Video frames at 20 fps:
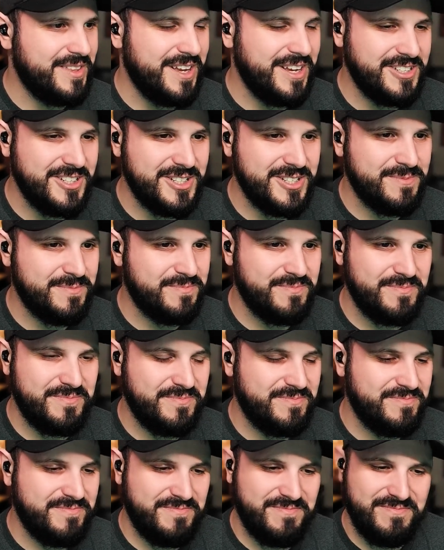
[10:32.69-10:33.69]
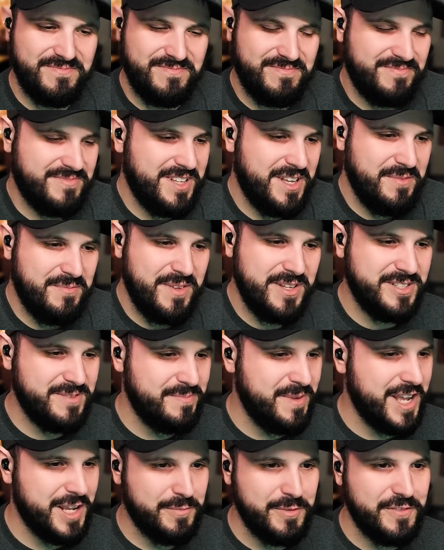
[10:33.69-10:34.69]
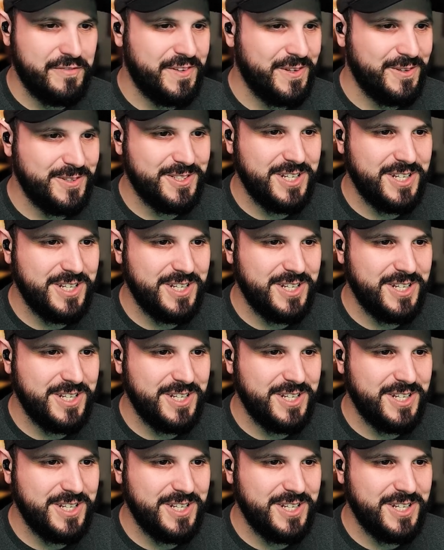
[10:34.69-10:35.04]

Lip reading: They just, make me feel a